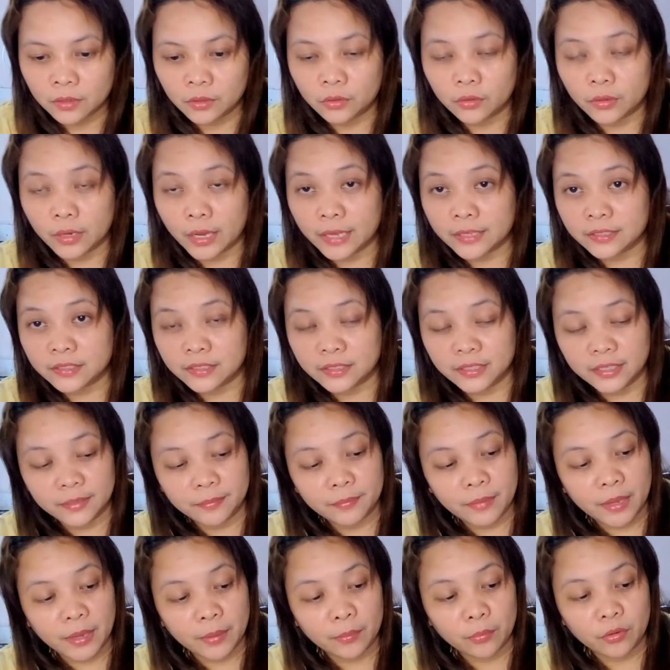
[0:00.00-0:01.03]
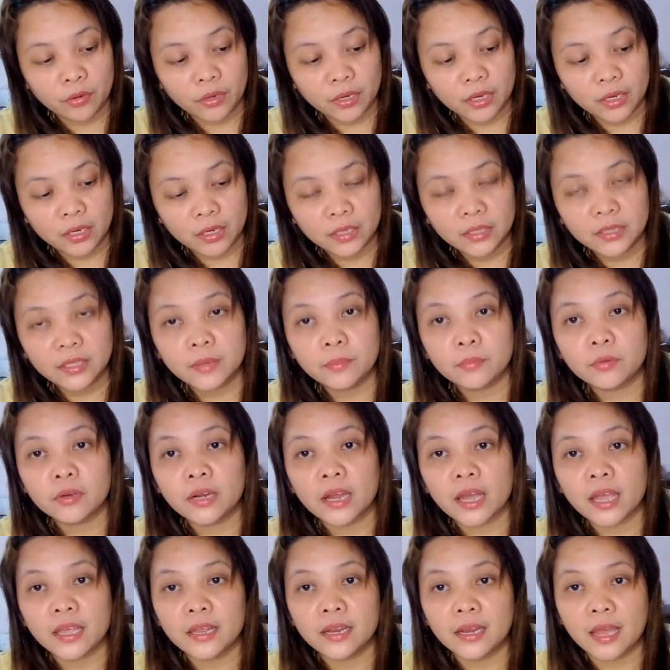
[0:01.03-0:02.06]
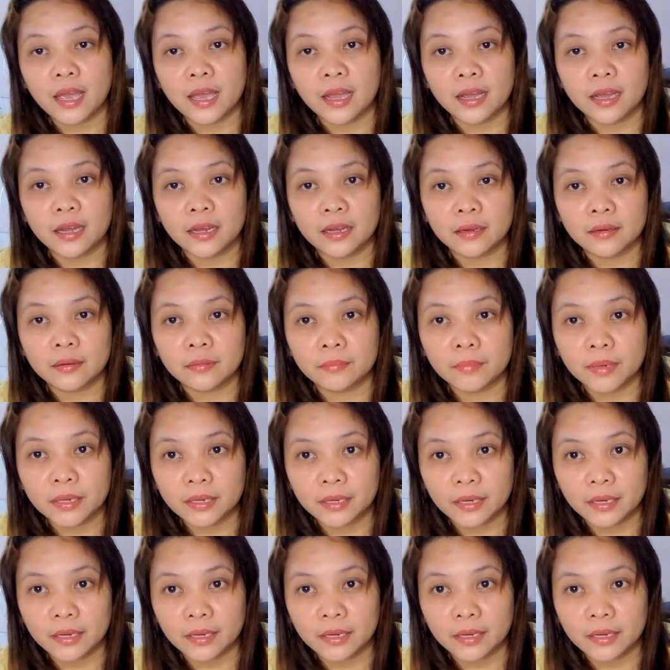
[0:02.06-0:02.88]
yung SD memory. Hindi mo na kailangan